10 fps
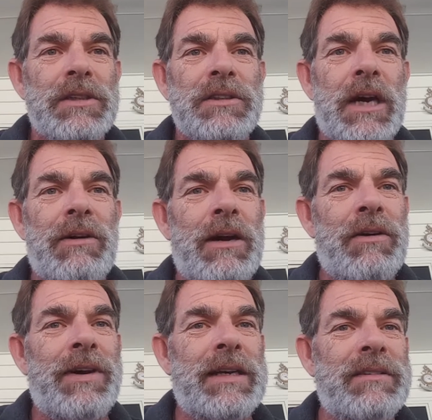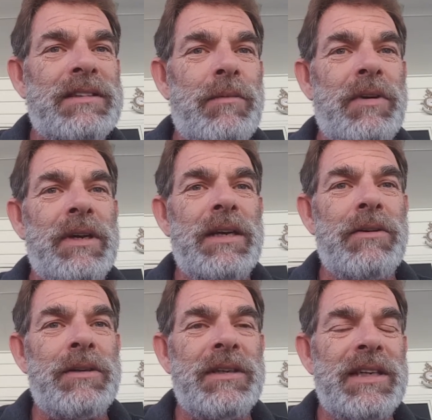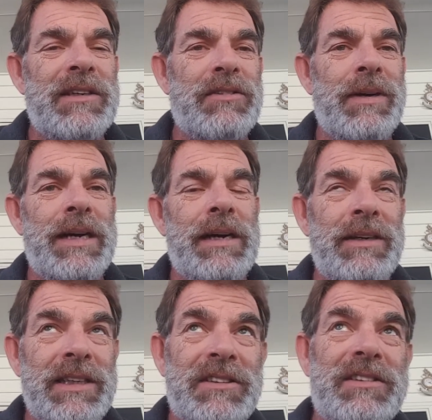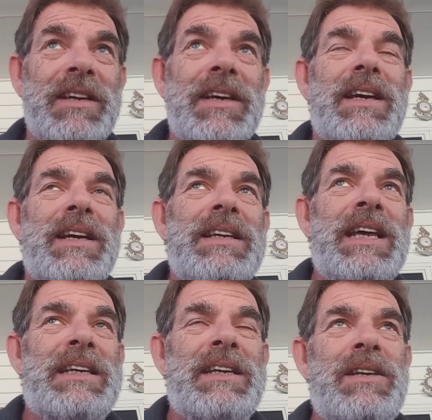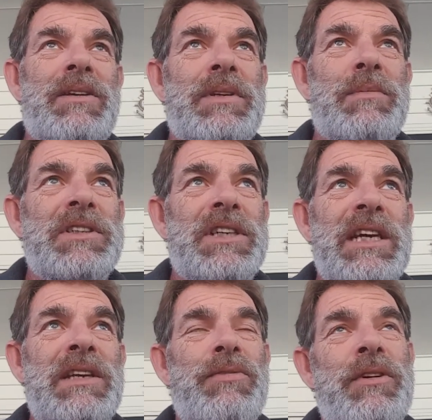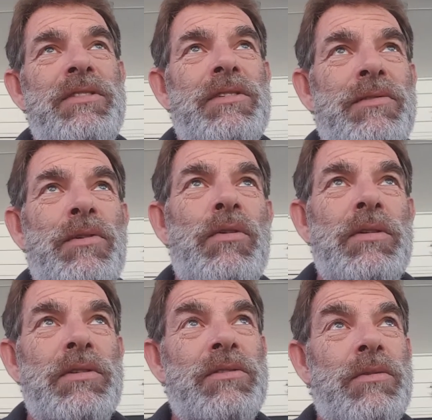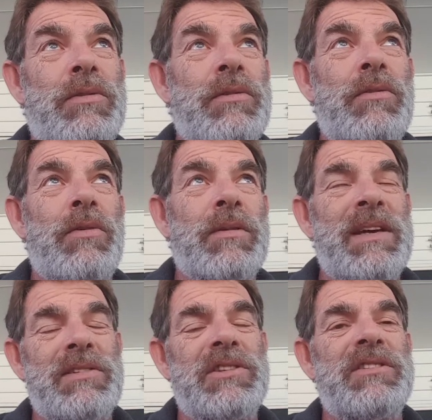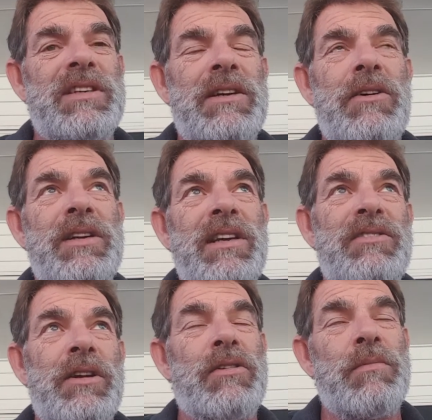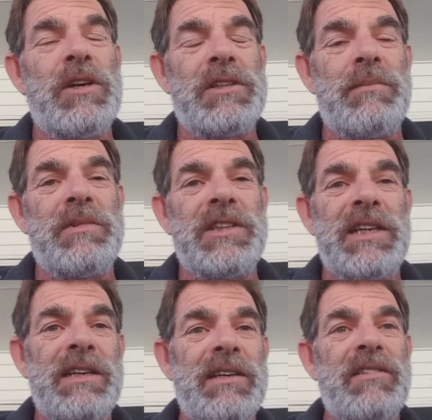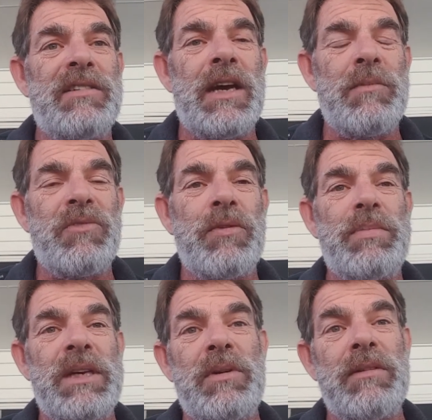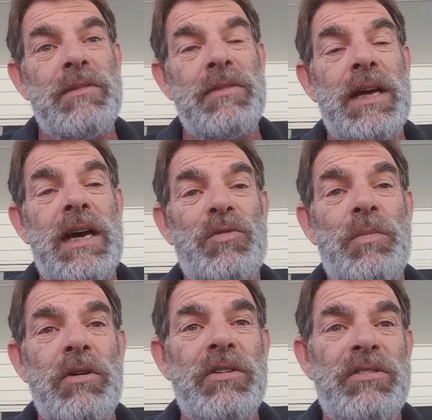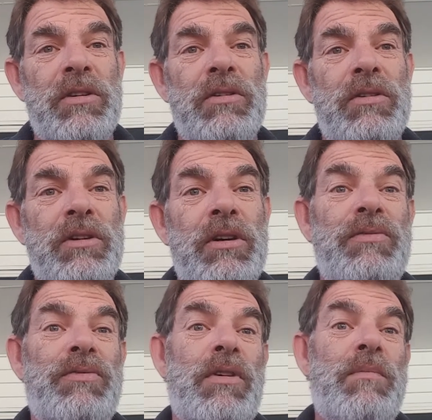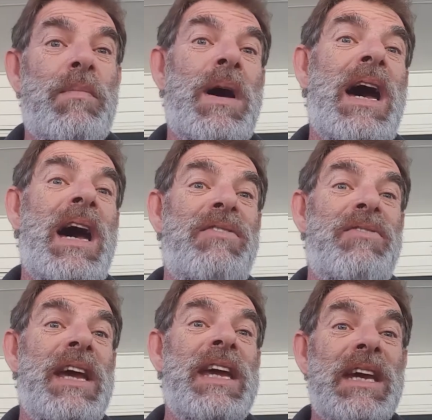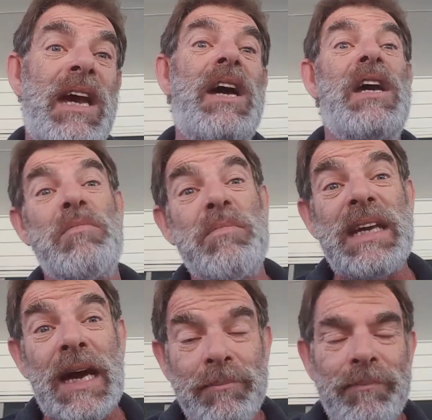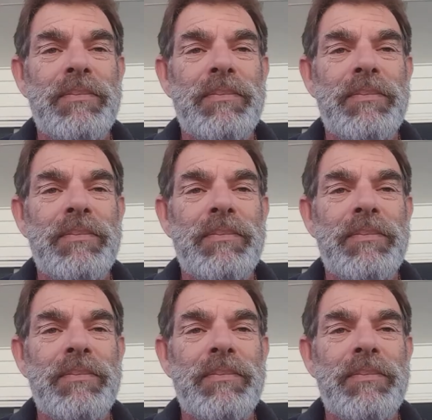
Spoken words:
So our final summary on the Husqvarna is that the machine, first of all, due to all the messages I got, is not a commercial machine. It is aimed for people with a large block, sort of from half an acre and bigger.